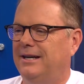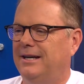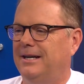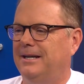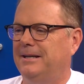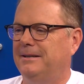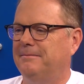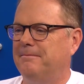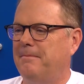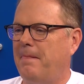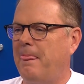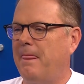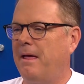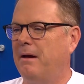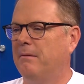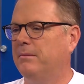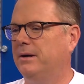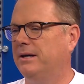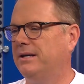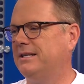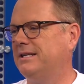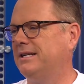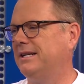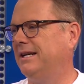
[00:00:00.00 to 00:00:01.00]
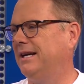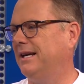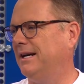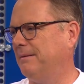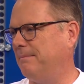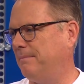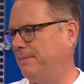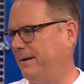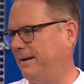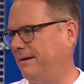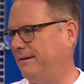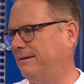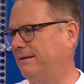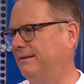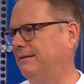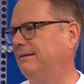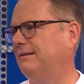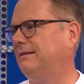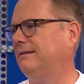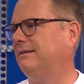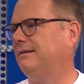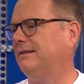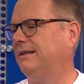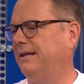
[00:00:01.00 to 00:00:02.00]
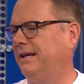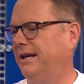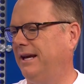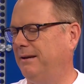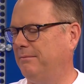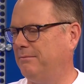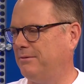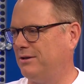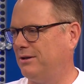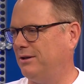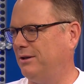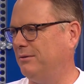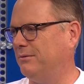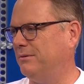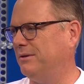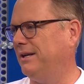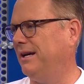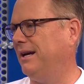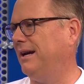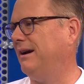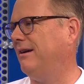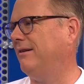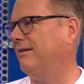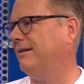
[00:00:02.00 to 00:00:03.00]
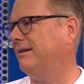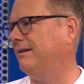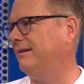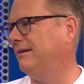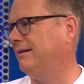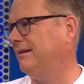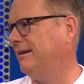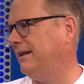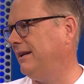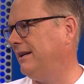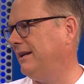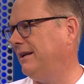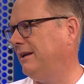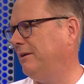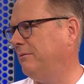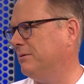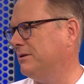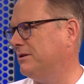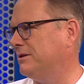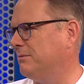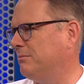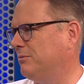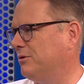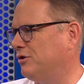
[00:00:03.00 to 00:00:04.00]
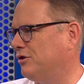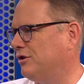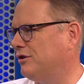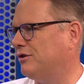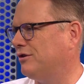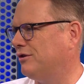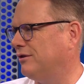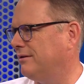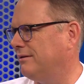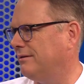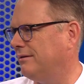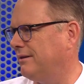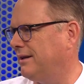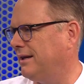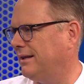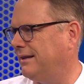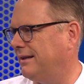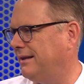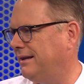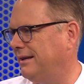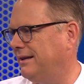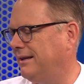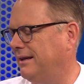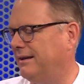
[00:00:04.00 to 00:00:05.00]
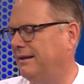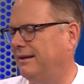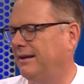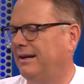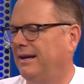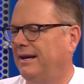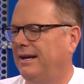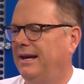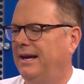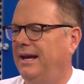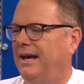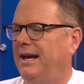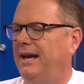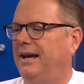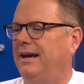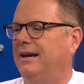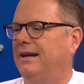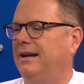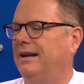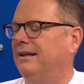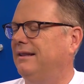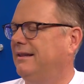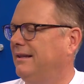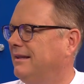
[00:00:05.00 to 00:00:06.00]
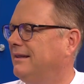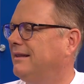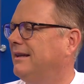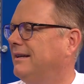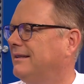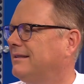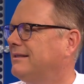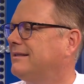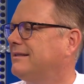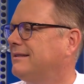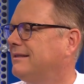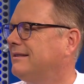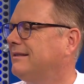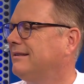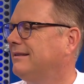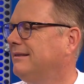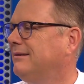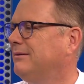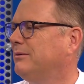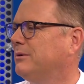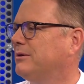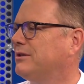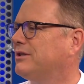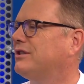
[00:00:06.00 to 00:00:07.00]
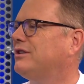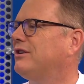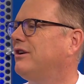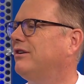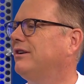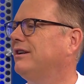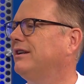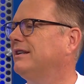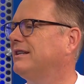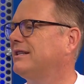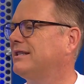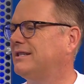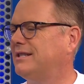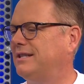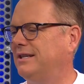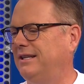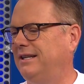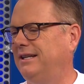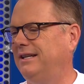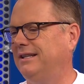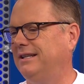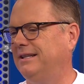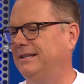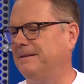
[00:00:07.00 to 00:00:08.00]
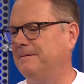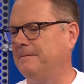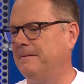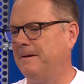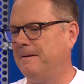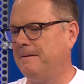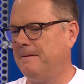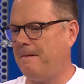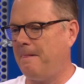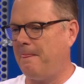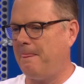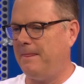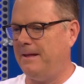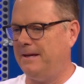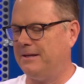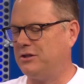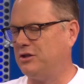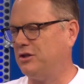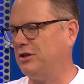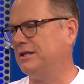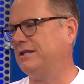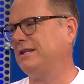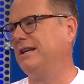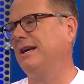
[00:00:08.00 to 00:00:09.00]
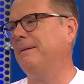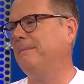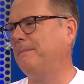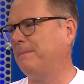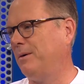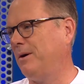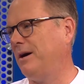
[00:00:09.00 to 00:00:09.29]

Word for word: um, but as he got better, the game slowed down, and, and he was a magician at the end. And I think that's, we're starting to see that it's the same